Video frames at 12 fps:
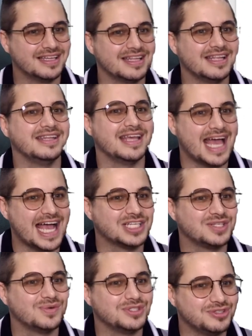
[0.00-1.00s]
than the
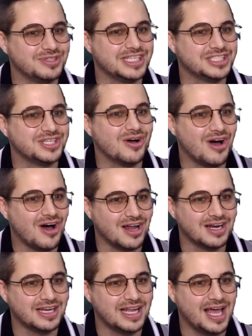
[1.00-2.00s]
actual traditional
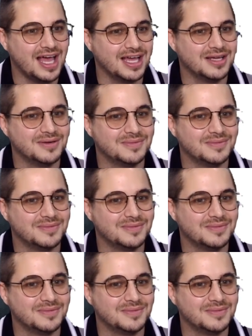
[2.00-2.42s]
holiday.